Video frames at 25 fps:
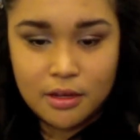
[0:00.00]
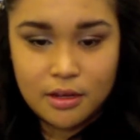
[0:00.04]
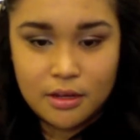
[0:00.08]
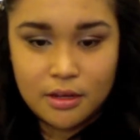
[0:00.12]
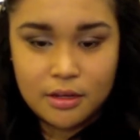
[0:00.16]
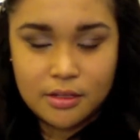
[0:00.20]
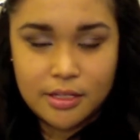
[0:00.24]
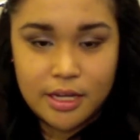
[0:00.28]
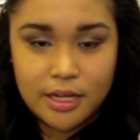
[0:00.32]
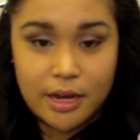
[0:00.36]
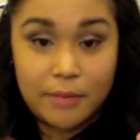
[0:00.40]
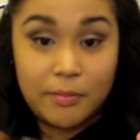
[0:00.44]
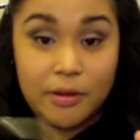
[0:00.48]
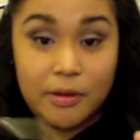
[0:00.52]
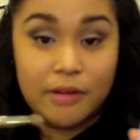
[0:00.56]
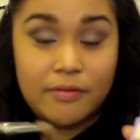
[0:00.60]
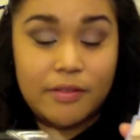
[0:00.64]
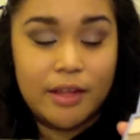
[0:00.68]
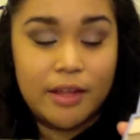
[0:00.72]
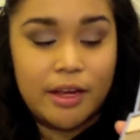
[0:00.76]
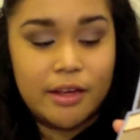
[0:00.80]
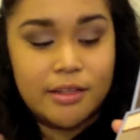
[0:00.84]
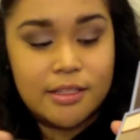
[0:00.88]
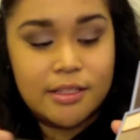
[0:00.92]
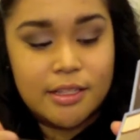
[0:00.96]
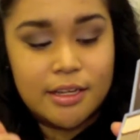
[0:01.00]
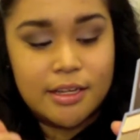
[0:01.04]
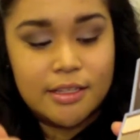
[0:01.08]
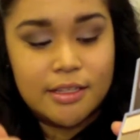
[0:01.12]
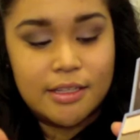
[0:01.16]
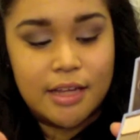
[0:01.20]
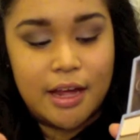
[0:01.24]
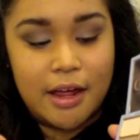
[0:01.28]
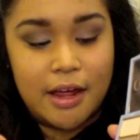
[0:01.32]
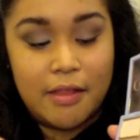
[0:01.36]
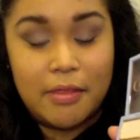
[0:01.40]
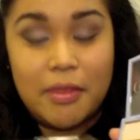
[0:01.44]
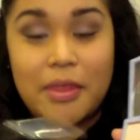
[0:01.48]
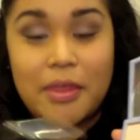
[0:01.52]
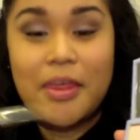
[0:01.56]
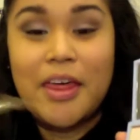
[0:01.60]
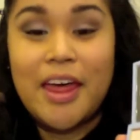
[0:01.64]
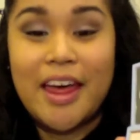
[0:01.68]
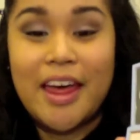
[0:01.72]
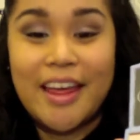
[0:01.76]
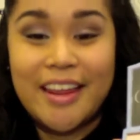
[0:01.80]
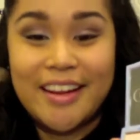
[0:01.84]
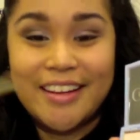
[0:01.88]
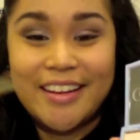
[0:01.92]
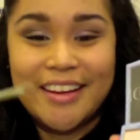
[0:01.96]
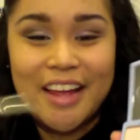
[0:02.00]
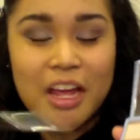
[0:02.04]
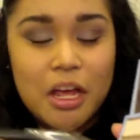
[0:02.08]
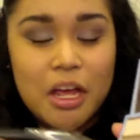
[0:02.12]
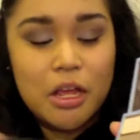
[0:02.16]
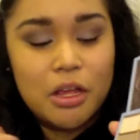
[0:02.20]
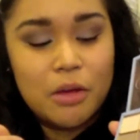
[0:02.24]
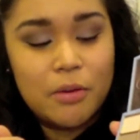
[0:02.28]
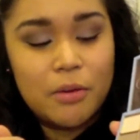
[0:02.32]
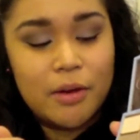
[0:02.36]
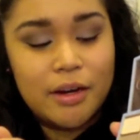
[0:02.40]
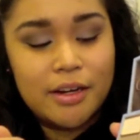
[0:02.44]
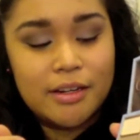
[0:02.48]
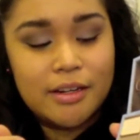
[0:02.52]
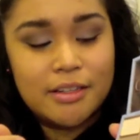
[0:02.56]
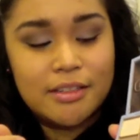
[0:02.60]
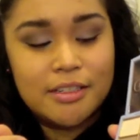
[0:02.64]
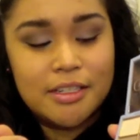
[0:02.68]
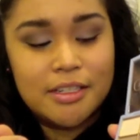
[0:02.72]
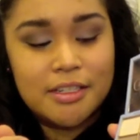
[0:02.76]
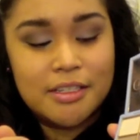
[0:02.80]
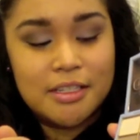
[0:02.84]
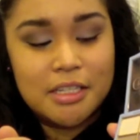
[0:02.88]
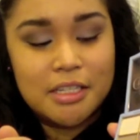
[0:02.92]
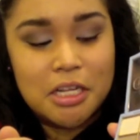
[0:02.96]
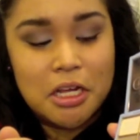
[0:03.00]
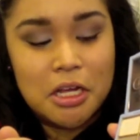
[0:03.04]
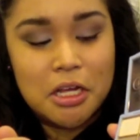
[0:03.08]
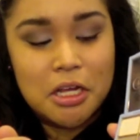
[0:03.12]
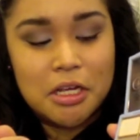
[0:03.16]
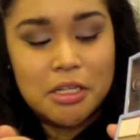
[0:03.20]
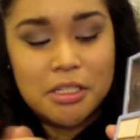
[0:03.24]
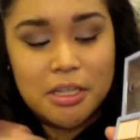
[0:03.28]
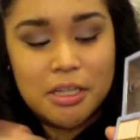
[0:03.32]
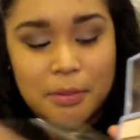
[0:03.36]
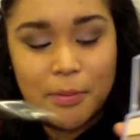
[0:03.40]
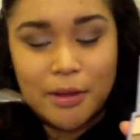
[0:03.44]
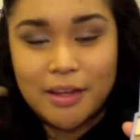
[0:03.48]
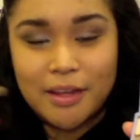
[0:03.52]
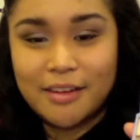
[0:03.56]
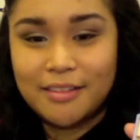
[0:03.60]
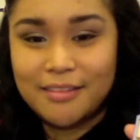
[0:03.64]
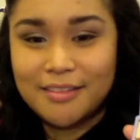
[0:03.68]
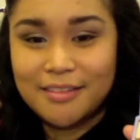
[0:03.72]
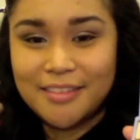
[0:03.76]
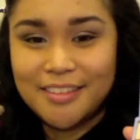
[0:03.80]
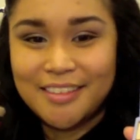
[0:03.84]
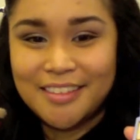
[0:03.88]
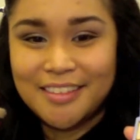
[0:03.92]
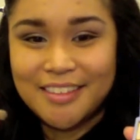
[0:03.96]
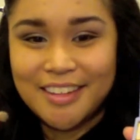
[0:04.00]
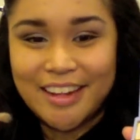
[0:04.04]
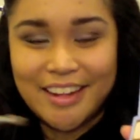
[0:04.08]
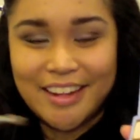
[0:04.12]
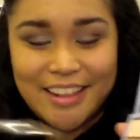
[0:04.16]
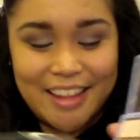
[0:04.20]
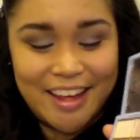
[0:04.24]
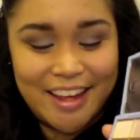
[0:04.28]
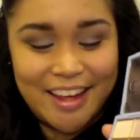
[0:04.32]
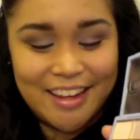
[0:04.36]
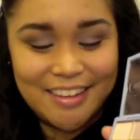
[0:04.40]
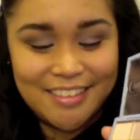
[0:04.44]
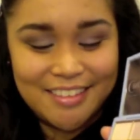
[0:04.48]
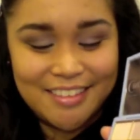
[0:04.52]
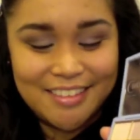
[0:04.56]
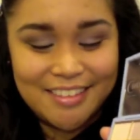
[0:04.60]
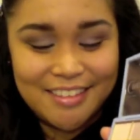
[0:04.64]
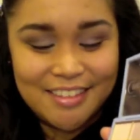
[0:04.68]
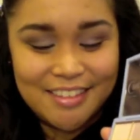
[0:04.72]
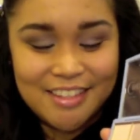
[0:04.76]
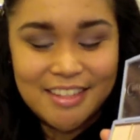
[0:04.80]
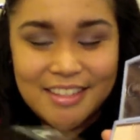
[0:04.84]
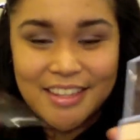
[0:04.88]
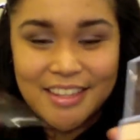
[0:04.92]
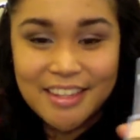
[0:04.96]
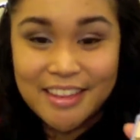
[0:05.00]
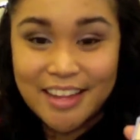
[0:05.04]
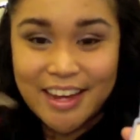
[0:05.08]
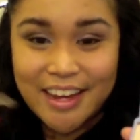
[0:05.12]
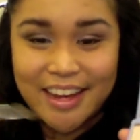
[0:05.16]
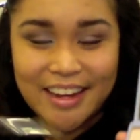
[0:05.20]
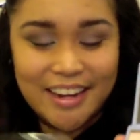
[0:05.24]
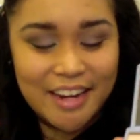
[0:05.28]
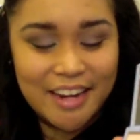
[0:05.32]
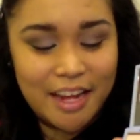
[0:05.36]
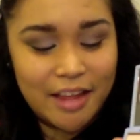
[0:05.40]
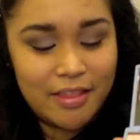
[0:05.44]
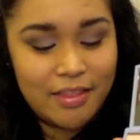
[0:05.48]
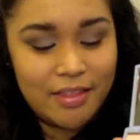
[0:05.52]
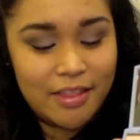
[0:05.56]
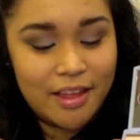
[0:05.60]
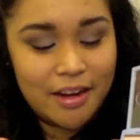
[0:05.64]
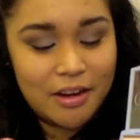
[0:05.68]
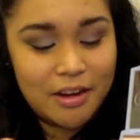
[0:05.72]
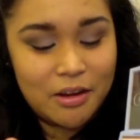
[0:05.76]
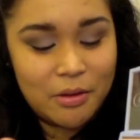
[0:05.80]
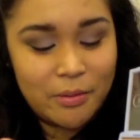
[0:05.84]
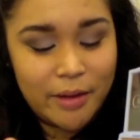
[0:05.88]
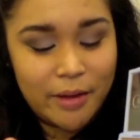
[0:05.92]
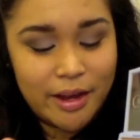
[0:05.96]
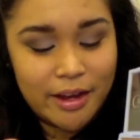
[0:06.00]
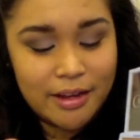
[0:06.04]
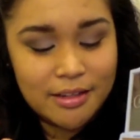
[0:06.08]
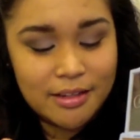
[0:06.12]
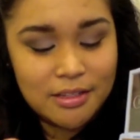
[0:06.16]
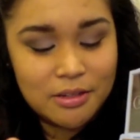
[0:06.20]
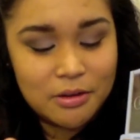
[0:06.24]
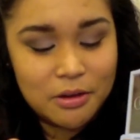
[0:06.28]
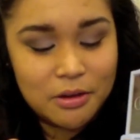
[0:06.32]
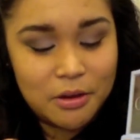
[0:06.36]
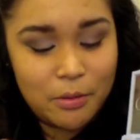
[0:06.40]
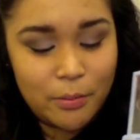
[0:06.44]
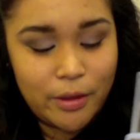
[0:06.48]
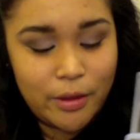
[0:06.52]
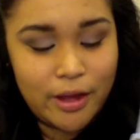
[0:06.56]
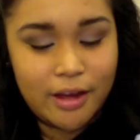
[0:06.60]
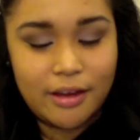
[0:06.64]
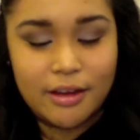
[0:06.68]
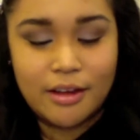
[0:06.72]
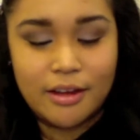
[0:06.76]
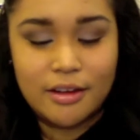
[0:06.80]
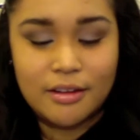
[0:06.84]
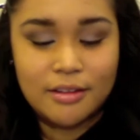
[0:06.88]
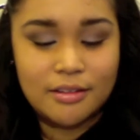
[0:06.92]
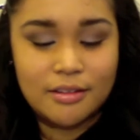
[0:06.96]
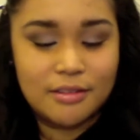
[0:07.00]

tap off the excess, and then you want to just dip it like that, just like that, and then go back into Omega.